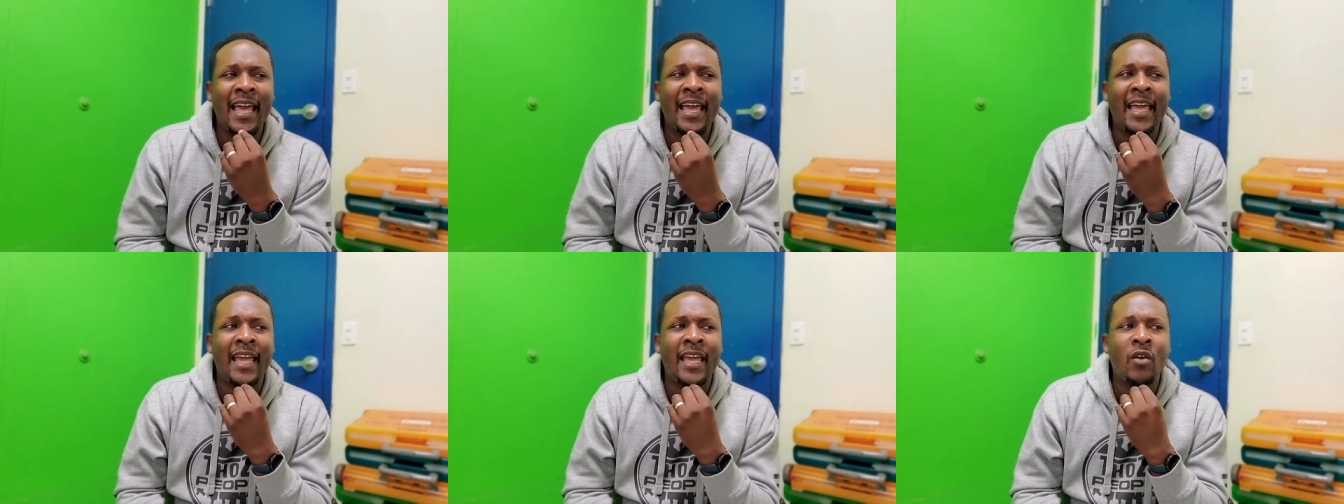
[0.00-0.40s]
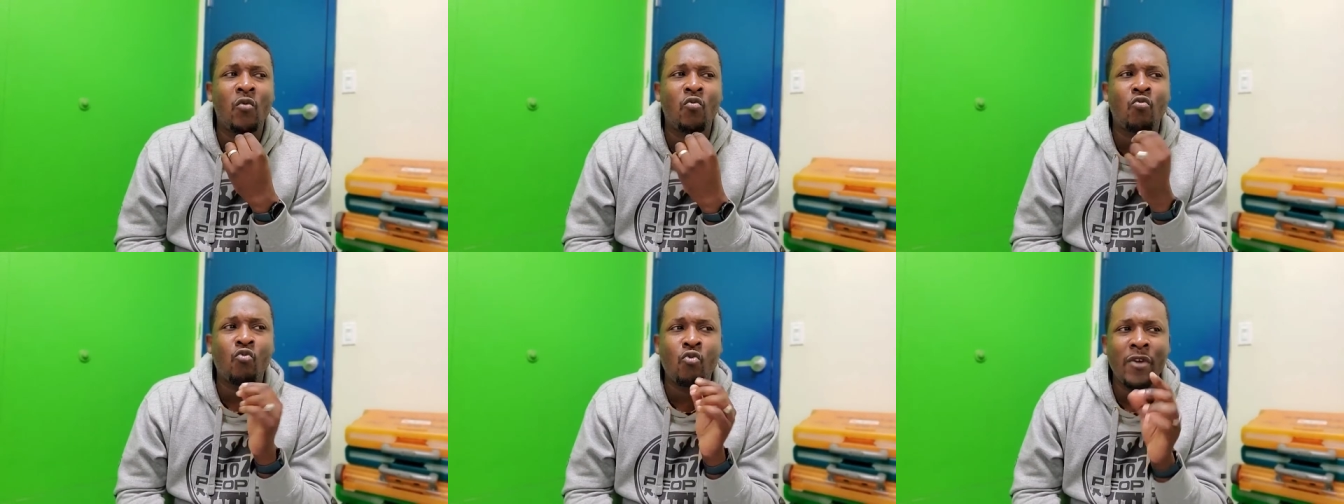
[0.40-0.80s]
a
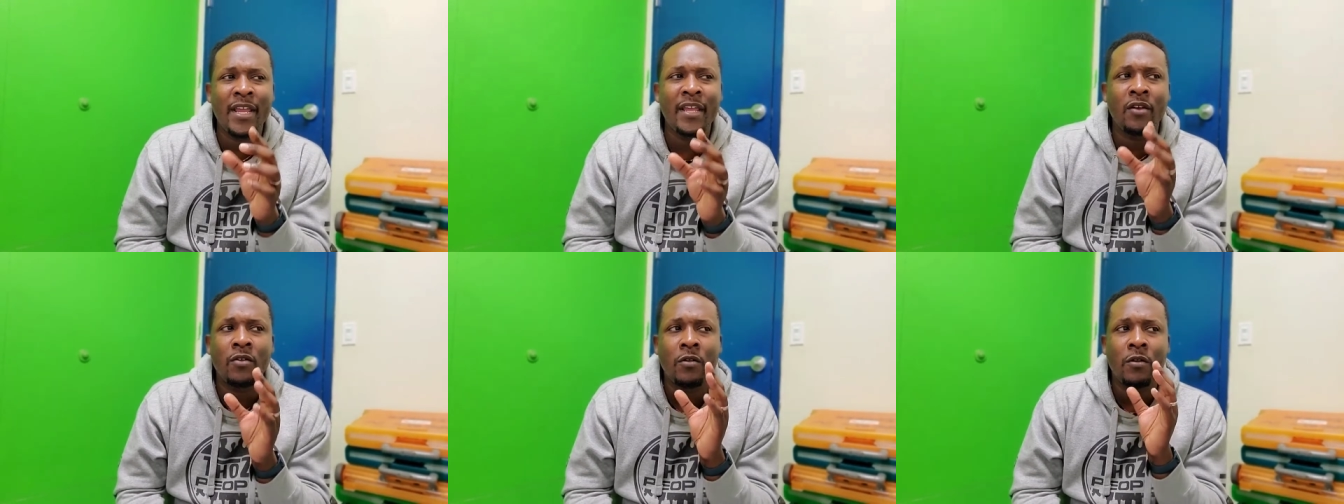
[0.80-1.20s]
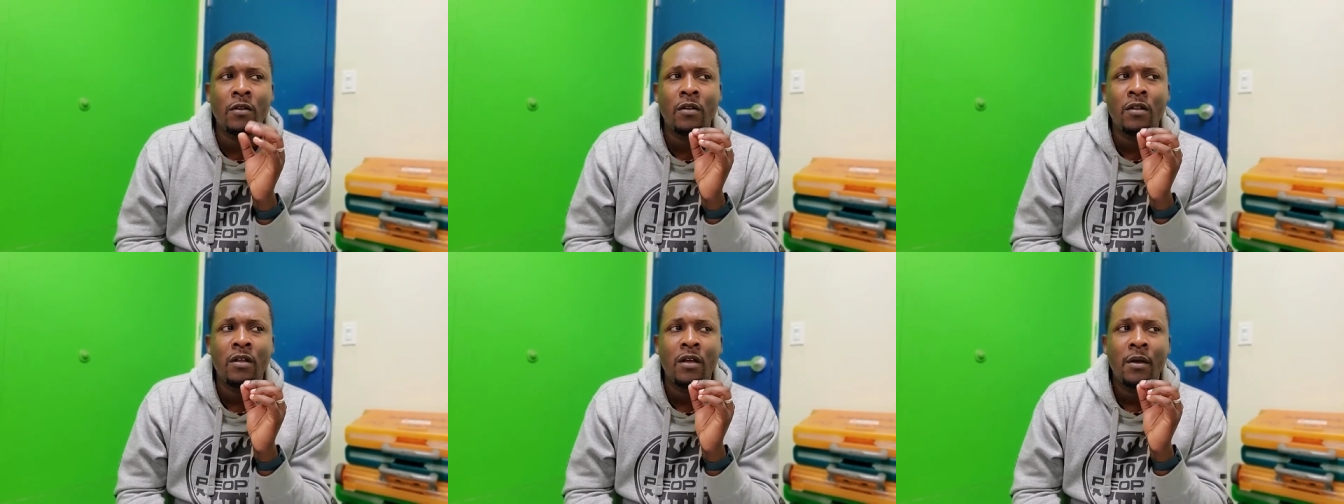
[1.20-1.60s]

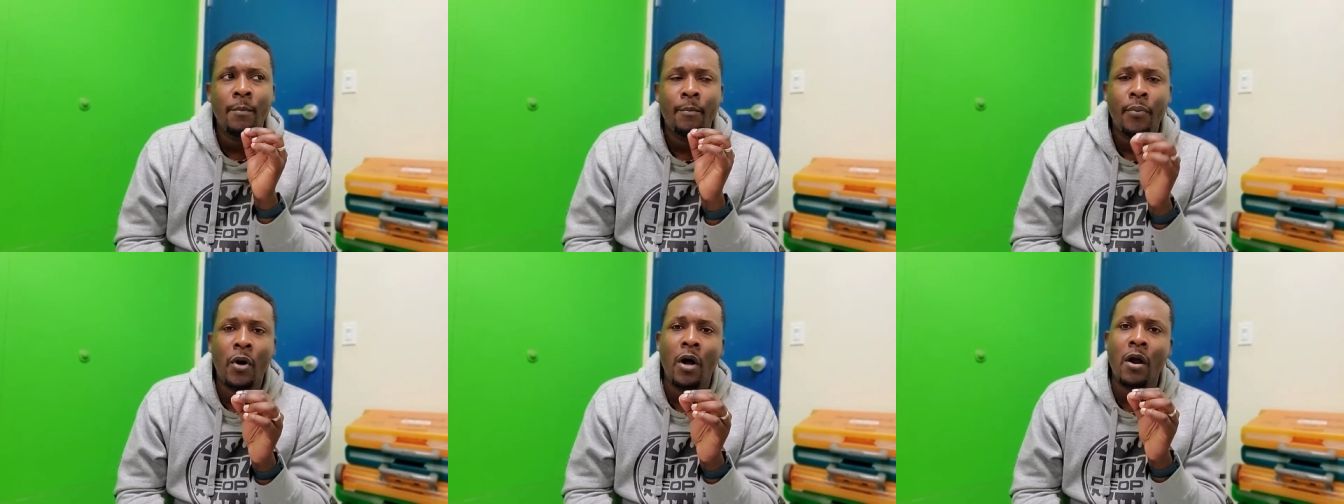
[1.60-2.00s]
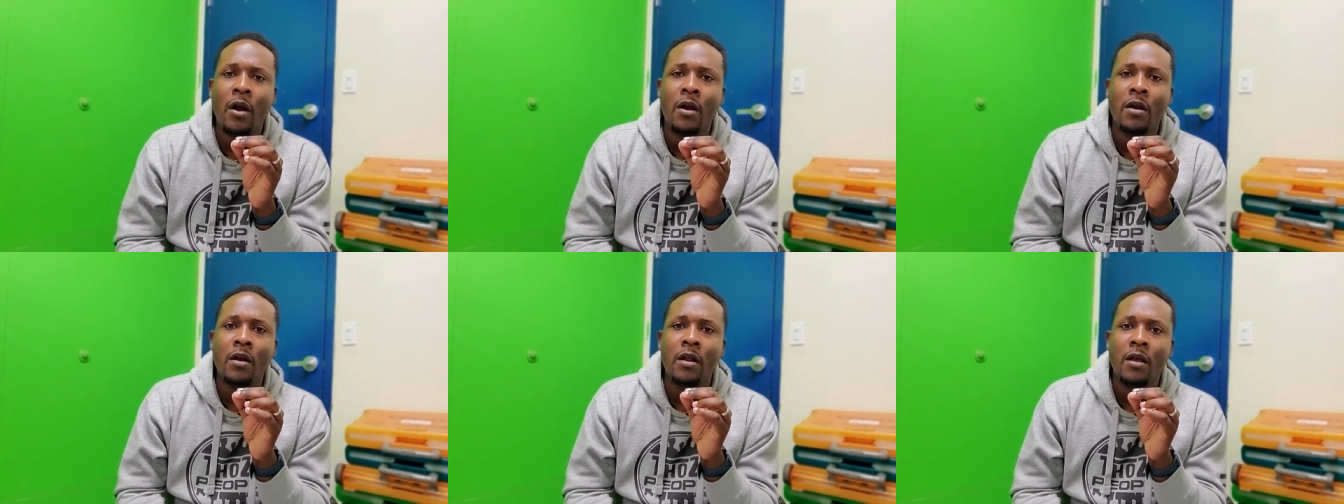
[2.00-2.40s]
real
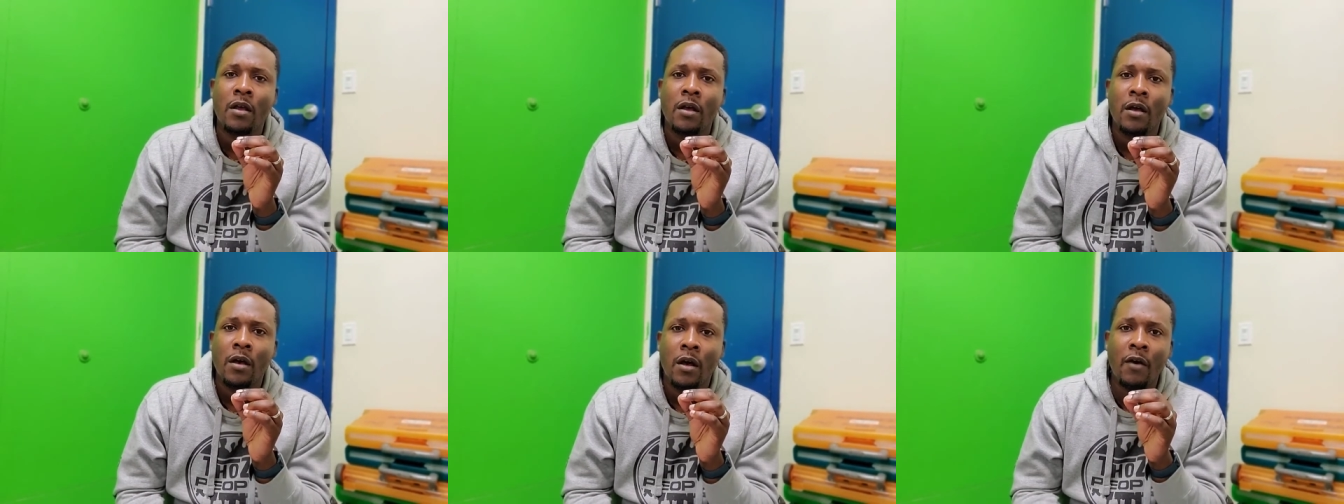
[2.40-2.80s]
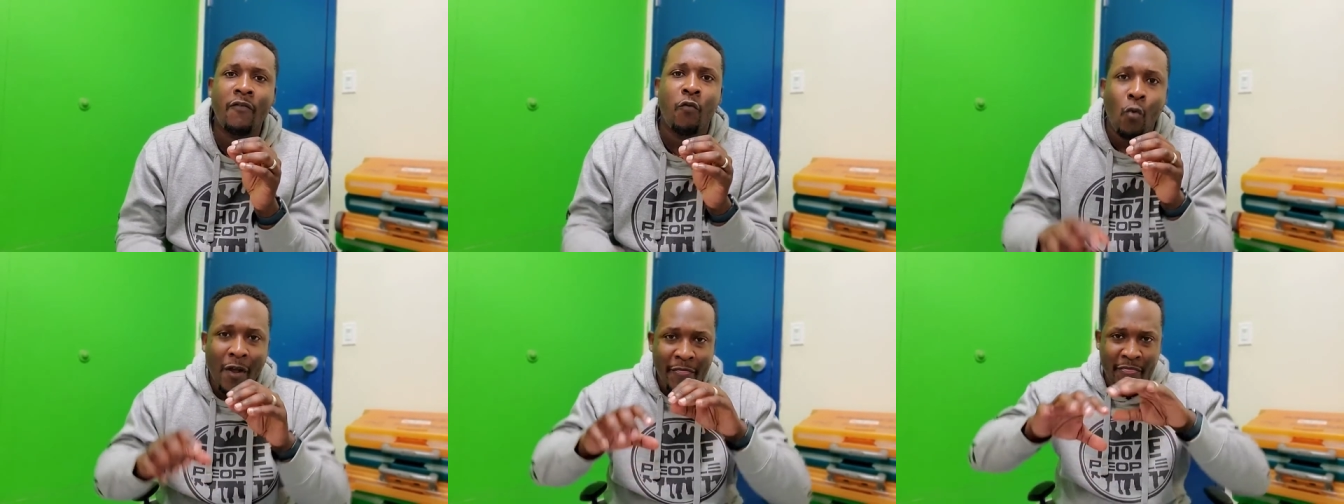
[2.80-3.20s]
part
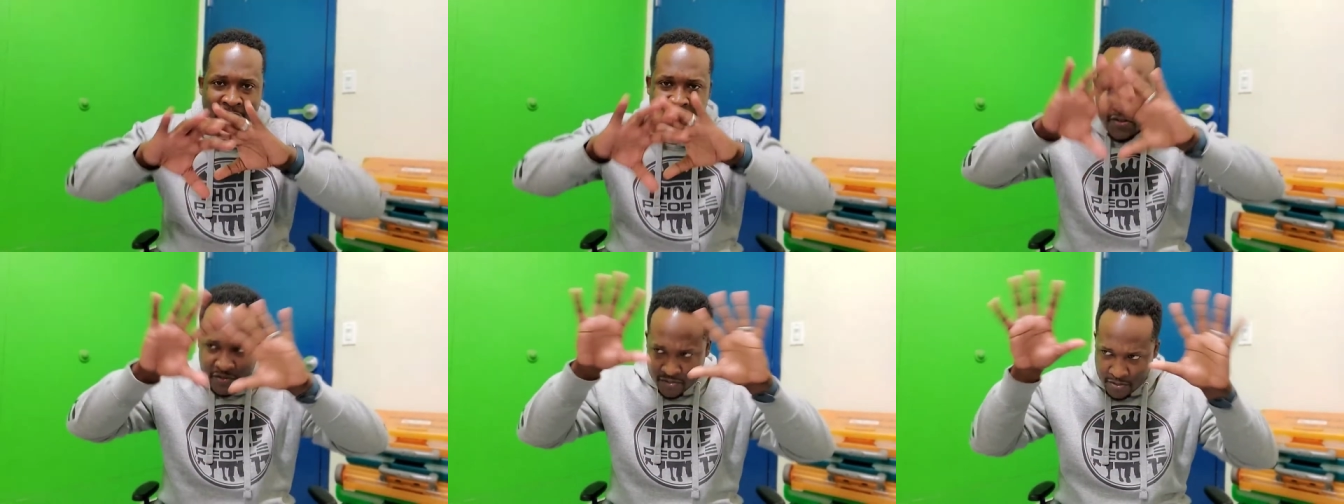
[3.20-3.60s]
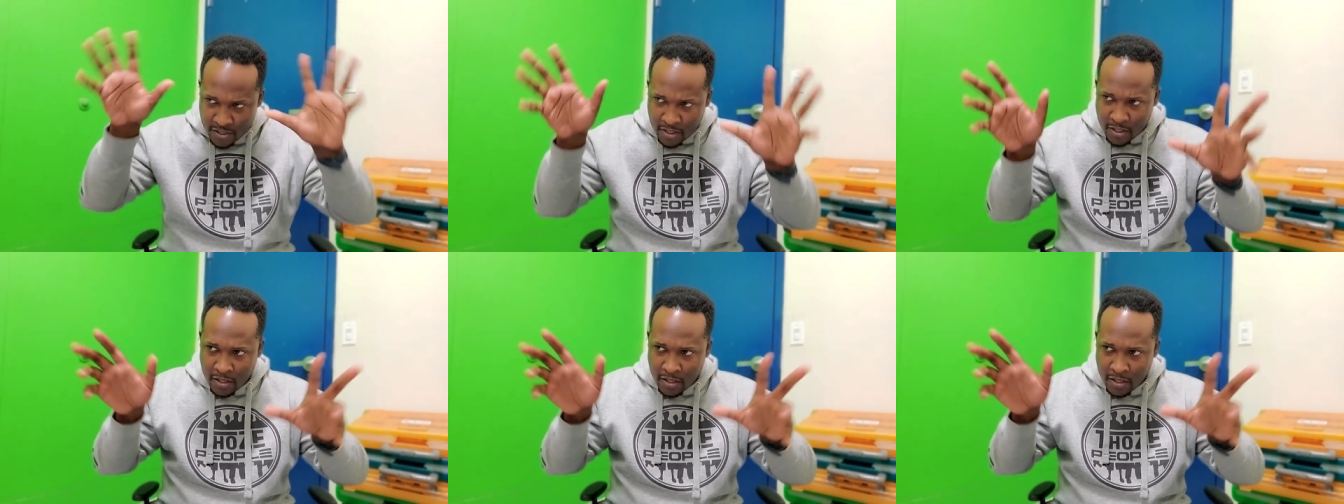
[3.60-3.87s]
of what this